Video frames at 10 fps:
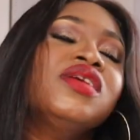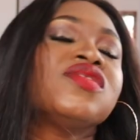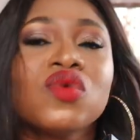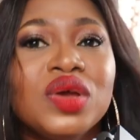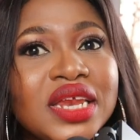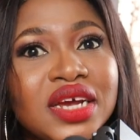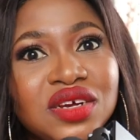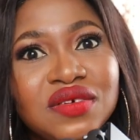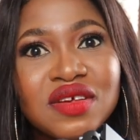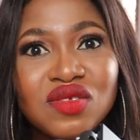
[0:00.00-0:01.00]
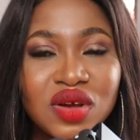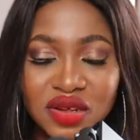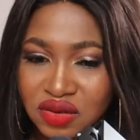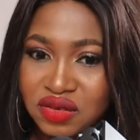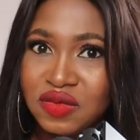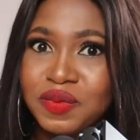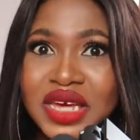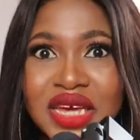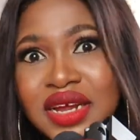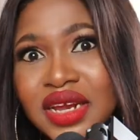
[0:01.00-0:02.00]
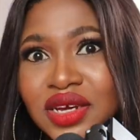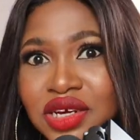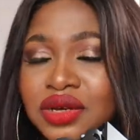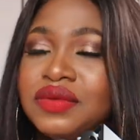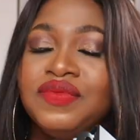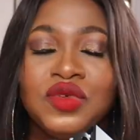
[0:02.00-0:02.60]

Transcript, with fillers: So in Nigeria, as long as you speak English,